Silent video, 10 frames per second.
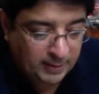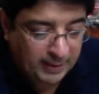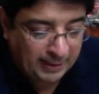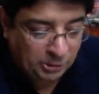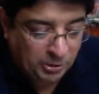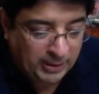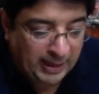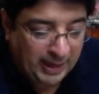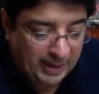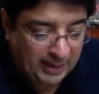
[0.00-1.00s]
actually
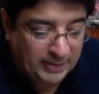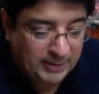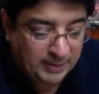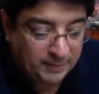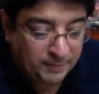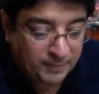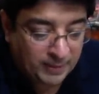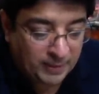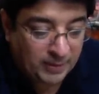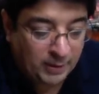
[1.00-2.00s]
adds
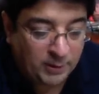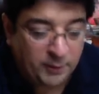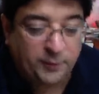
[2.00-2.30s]
a lot of